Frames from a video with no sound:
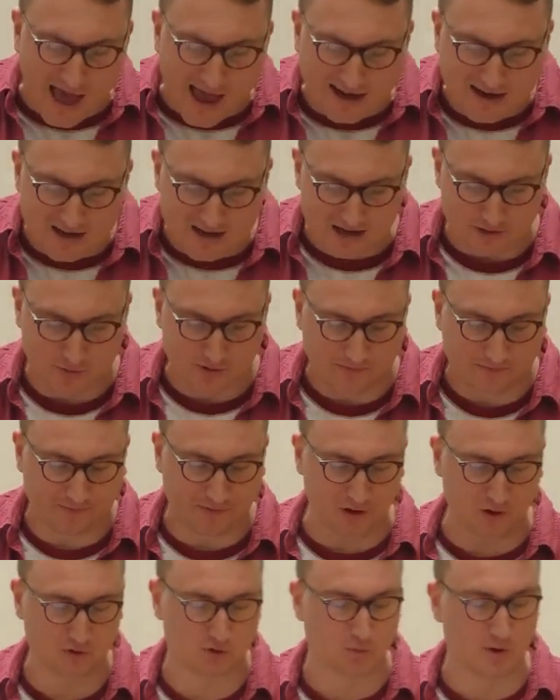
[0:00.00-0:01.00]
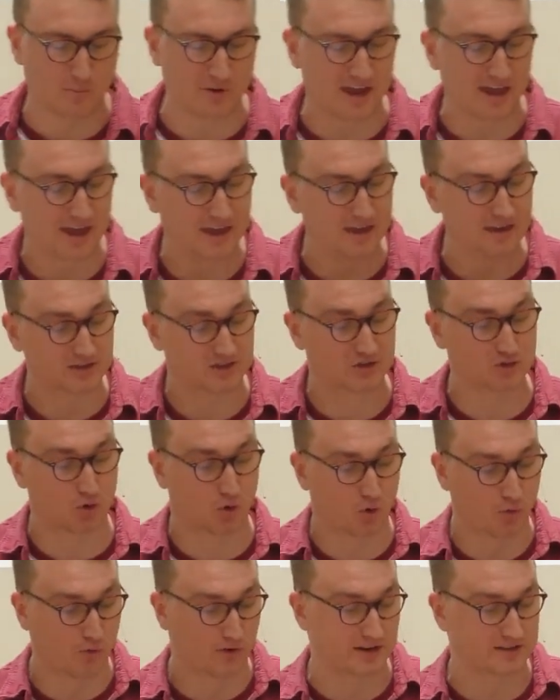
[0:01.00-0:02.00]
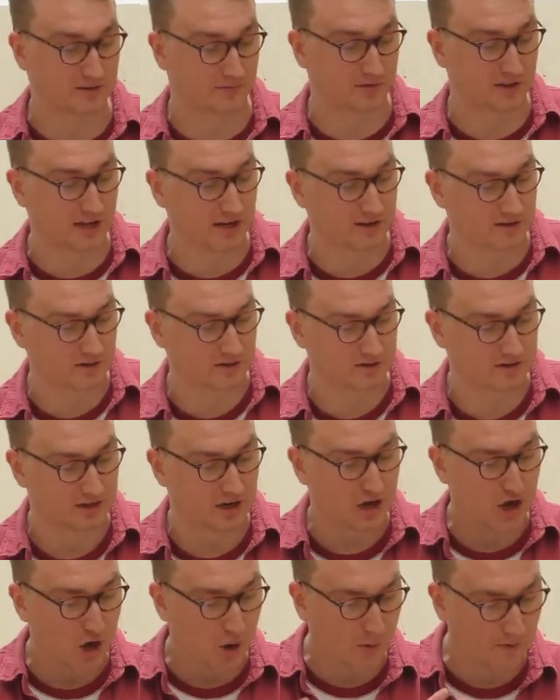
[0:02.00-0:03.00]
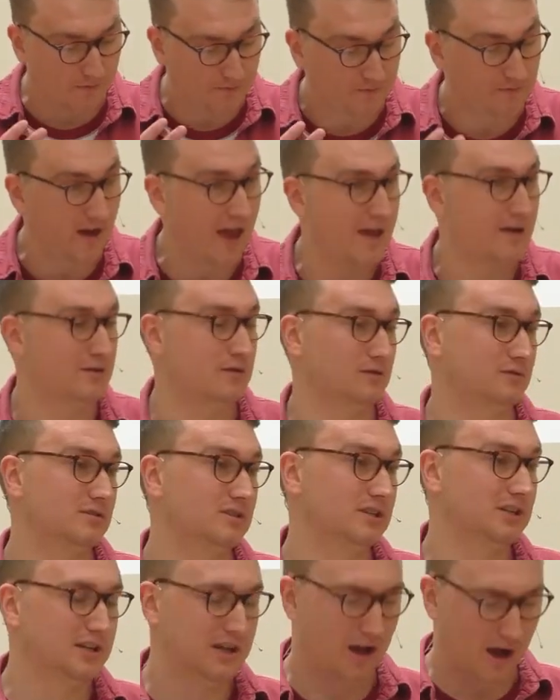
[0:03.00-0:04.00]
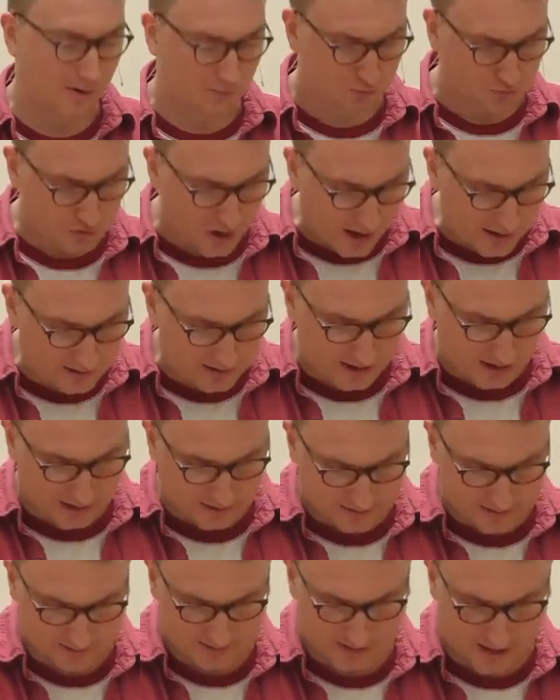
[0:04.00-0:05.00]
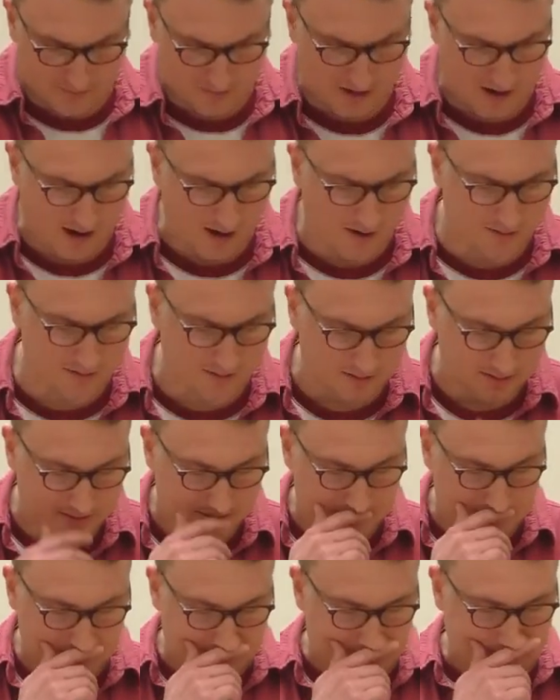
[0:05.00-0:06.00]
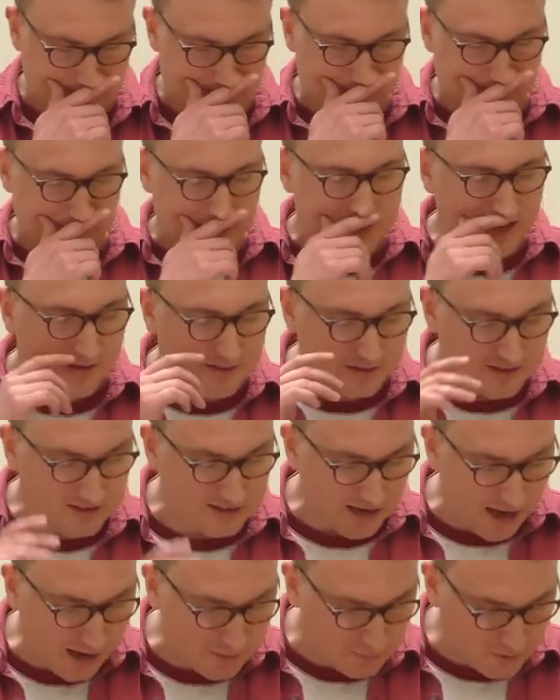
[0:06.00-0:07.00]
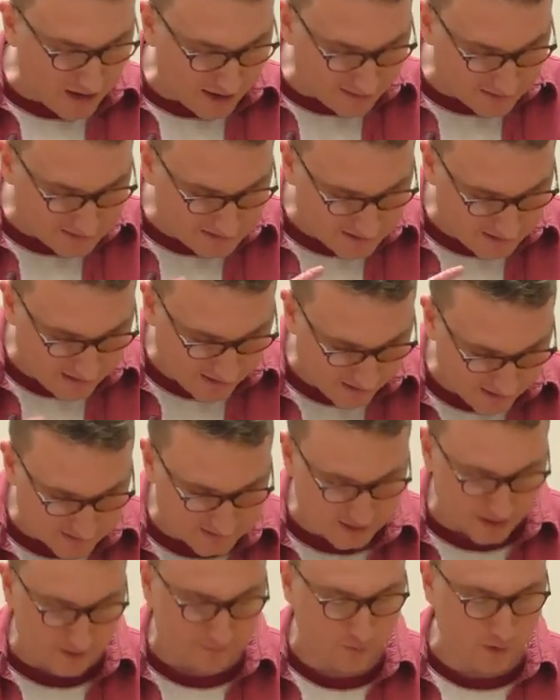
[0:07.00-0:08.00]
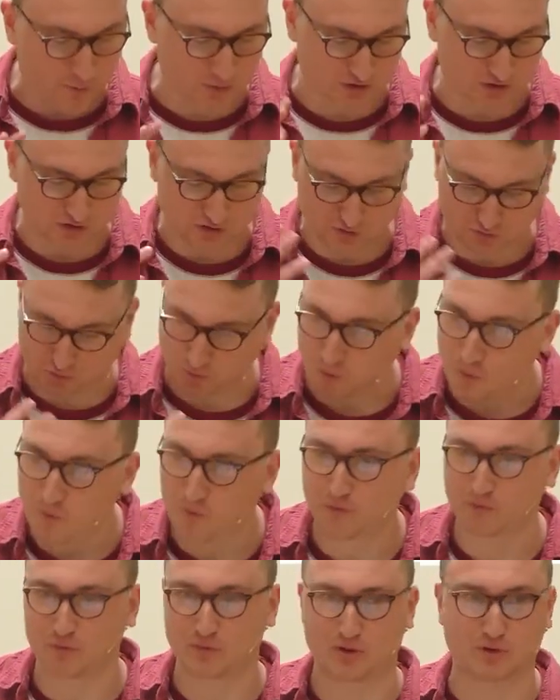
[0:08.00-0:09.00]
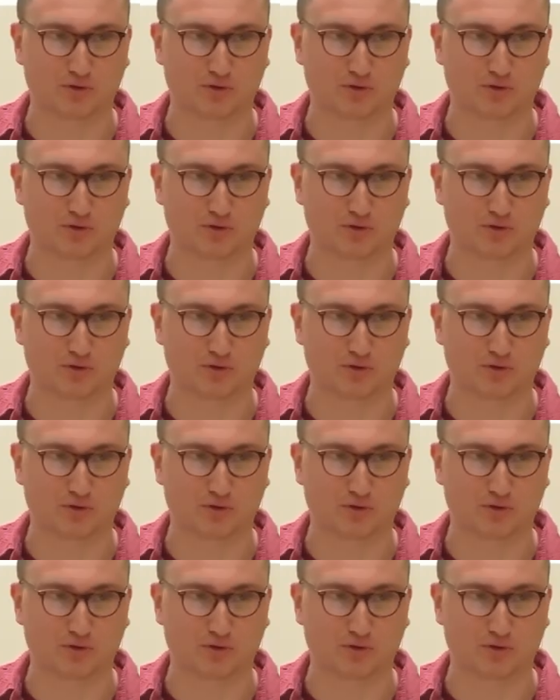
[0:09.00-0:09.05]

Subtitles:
agony we feel when we hear stories of leaders who have failed and rightly had to step down. Yet the sad reality is that if we were to scroll through the